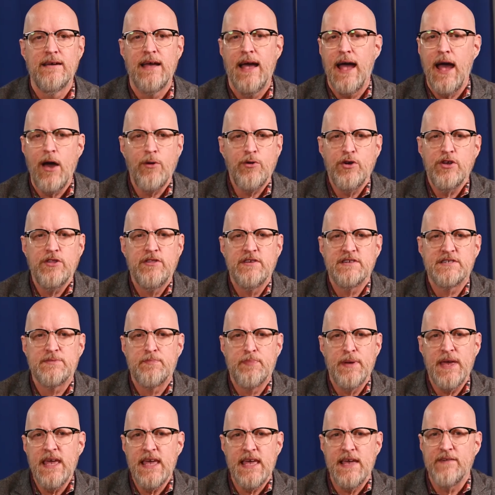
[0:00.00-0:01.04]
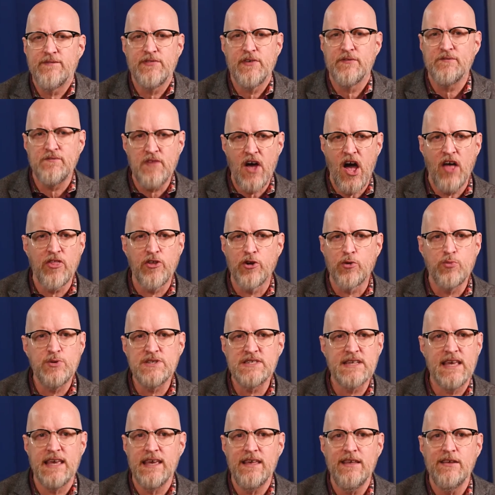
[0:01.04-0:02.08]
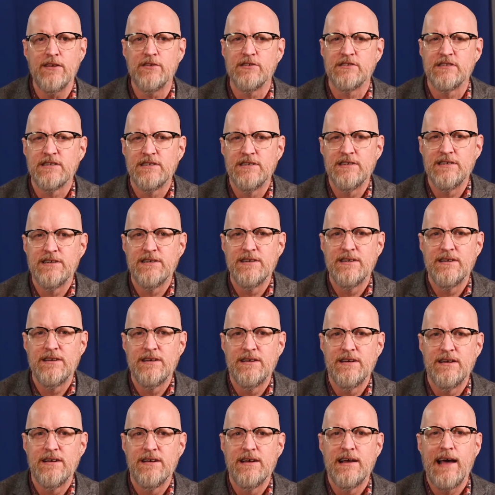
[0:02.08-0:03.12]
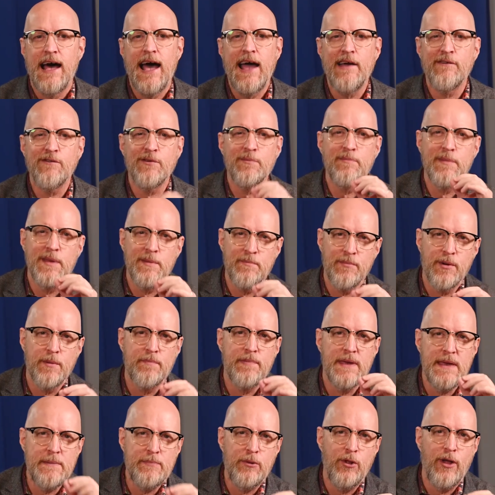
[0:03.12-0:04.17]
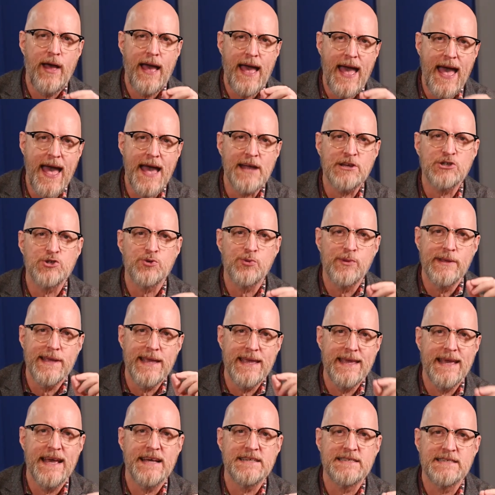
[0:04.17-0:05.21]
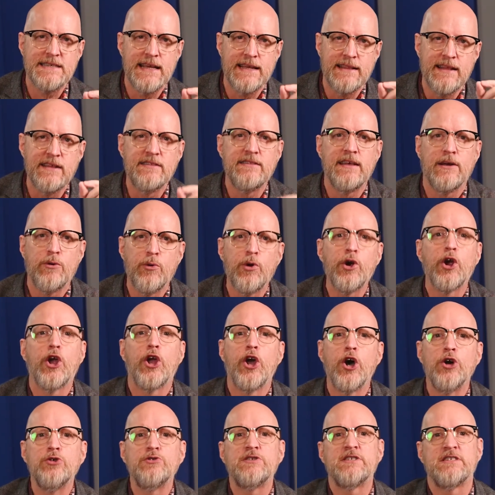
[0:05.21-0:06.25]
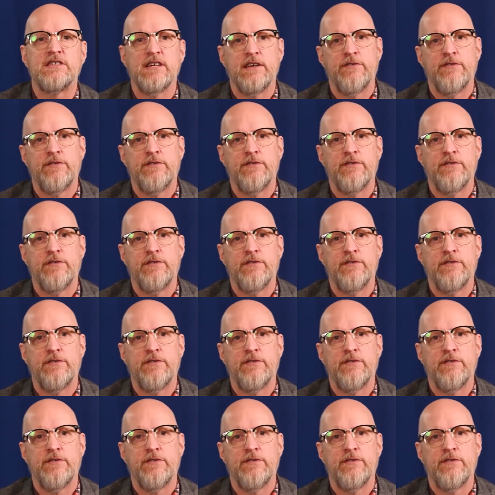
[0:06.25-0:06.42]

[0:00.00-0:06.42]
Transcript: How could this be if the father was killed? I remember people actually guessing that there were ghosts